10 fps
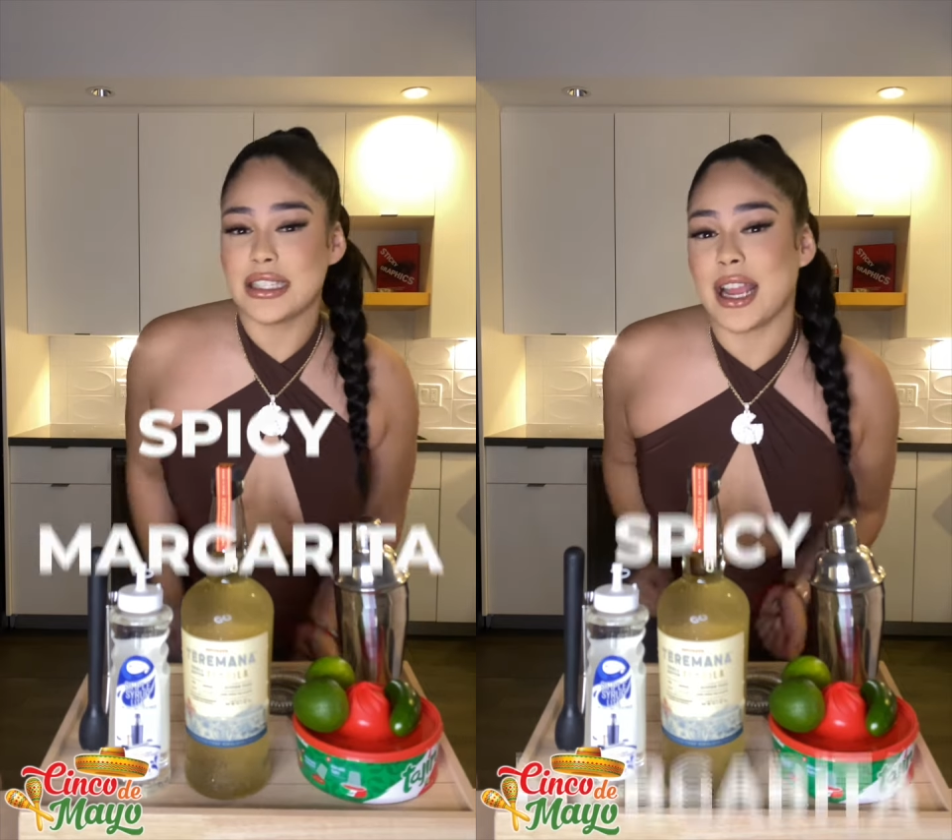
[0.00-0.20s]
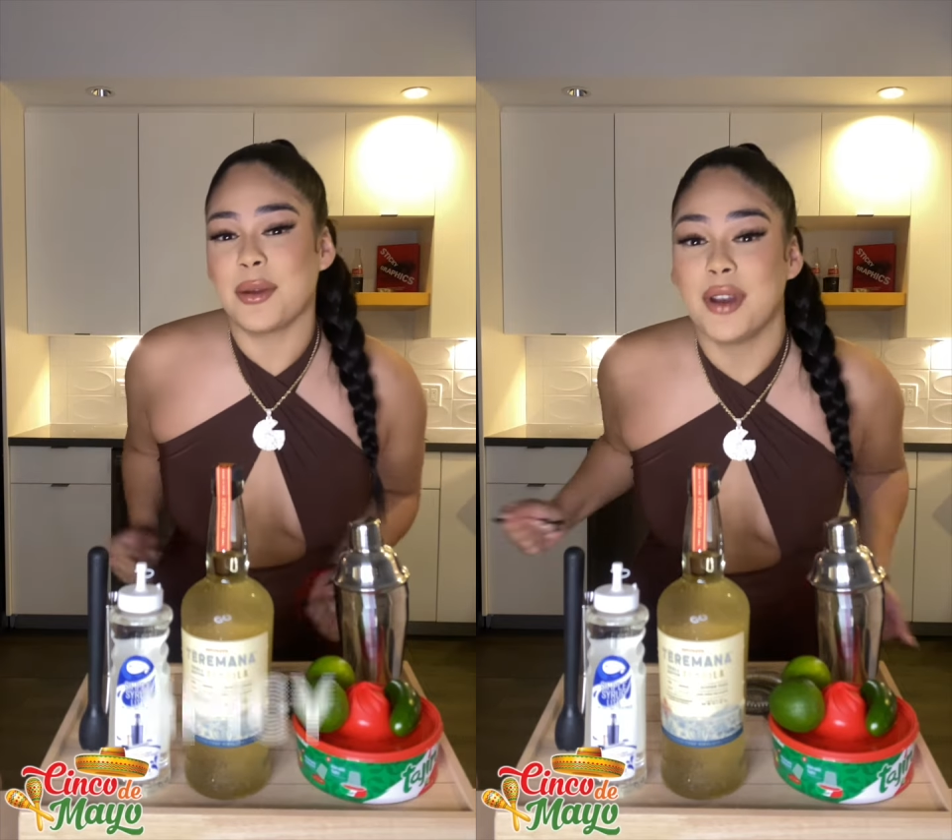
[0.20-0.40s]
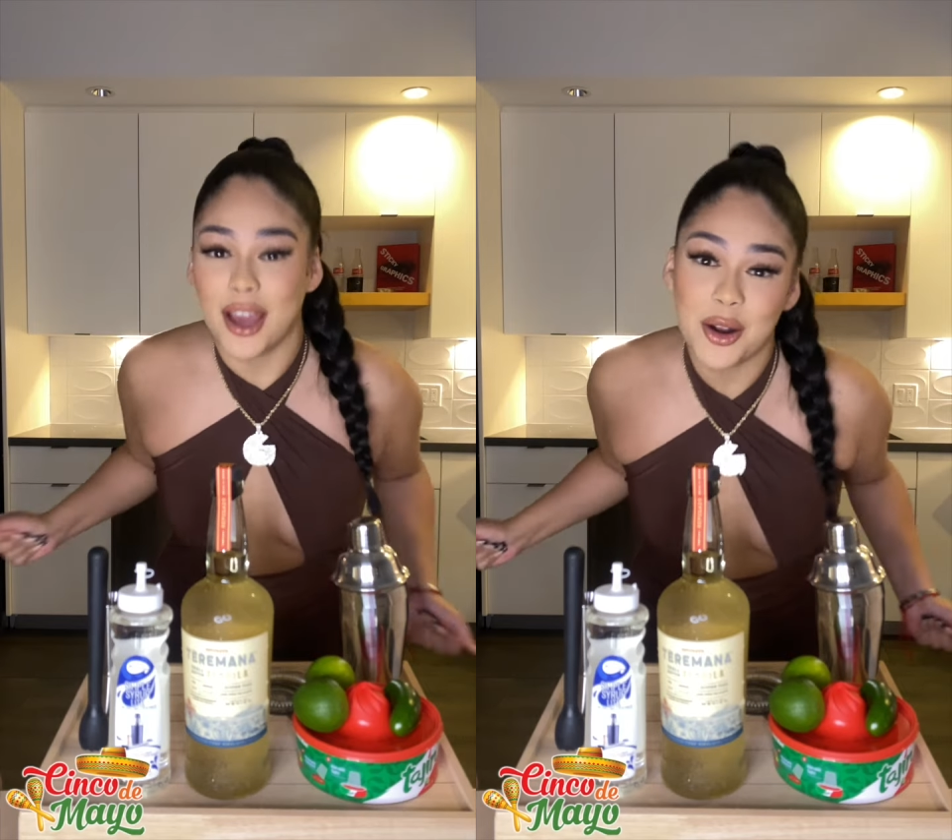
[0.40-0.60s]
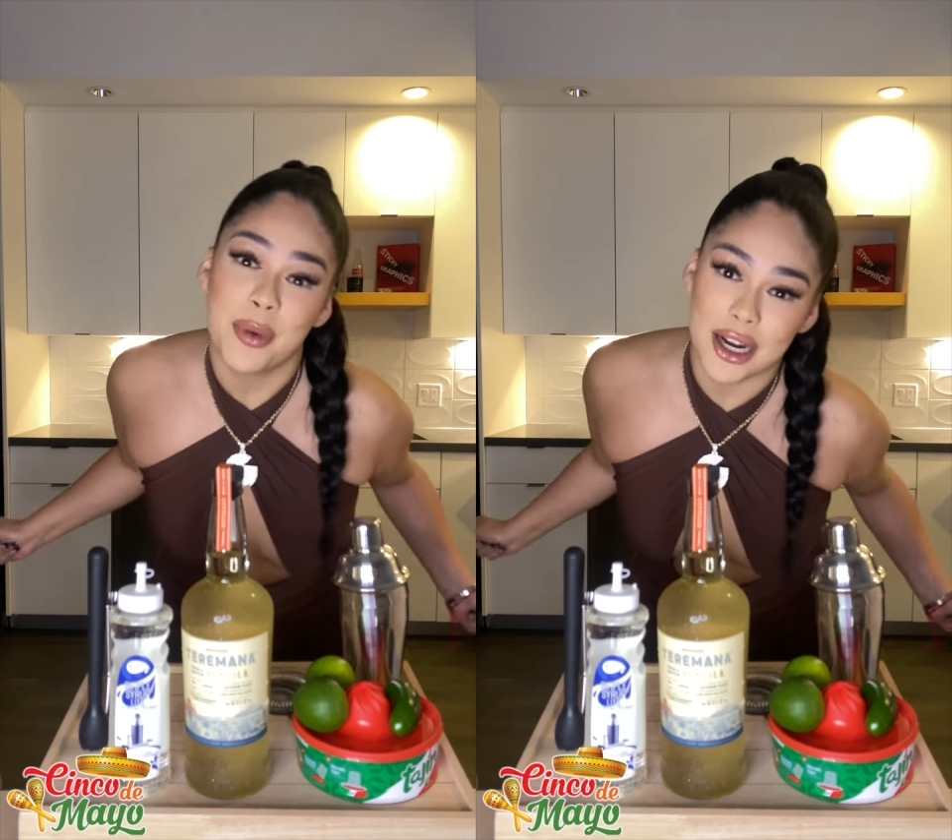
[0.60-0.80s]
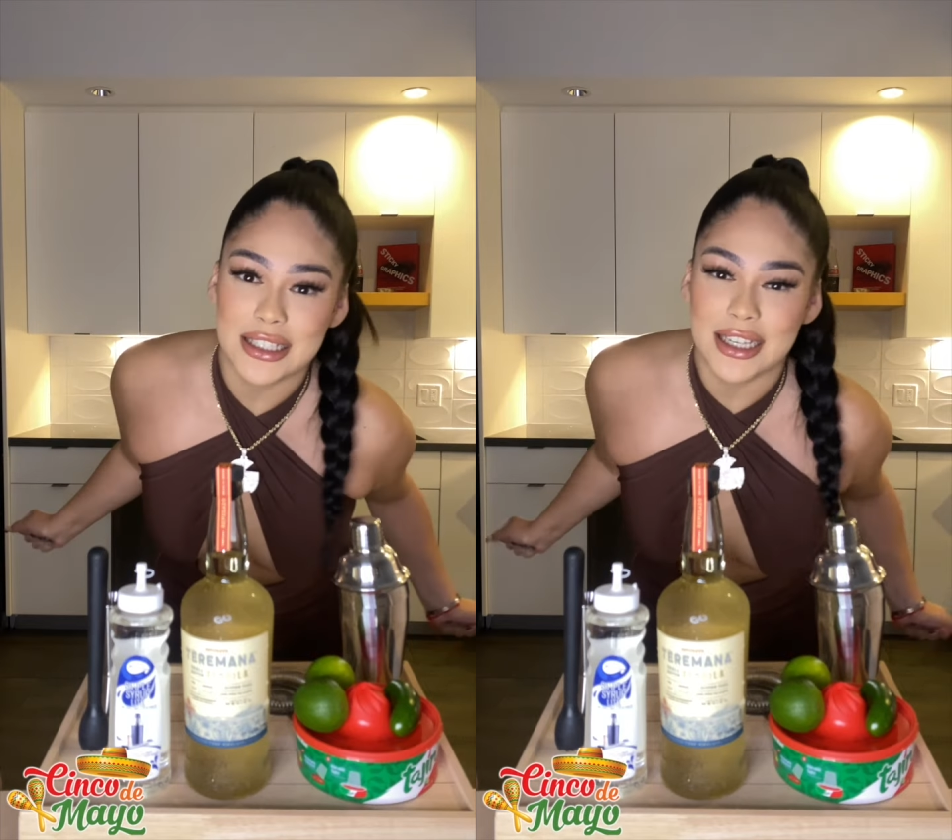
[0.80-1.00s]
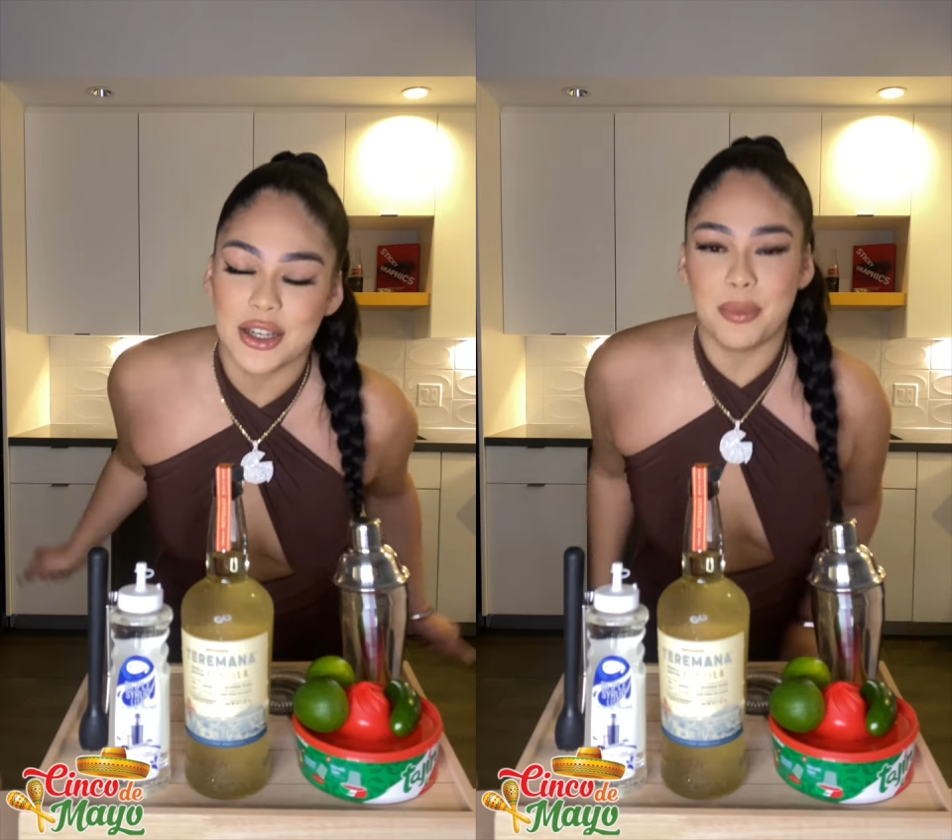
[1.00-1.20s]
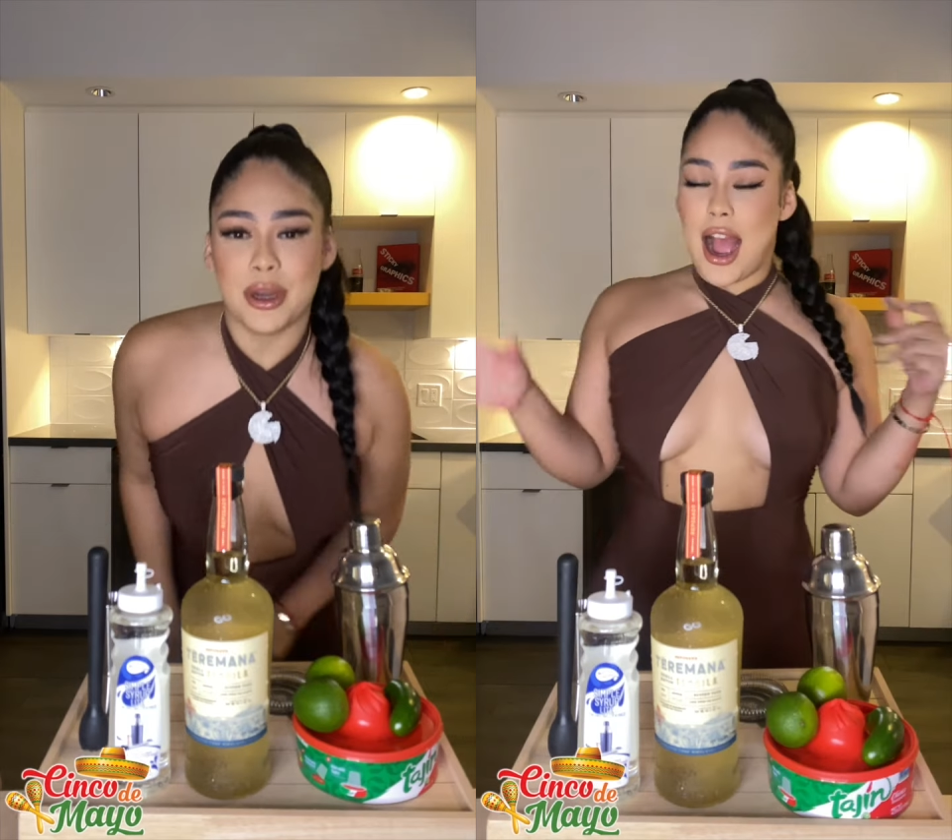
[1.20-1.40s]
I am not a bartender, but